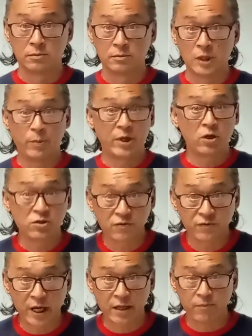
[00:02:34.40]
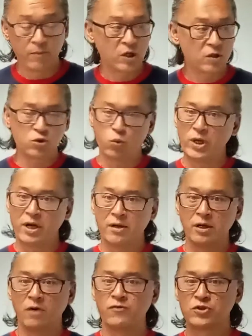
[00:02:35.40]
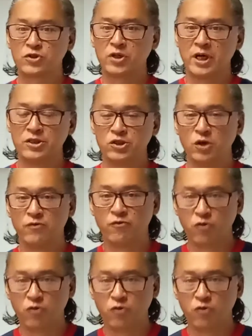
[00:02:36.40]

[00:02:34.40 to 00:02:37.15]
Now, because of that, because we are of a society of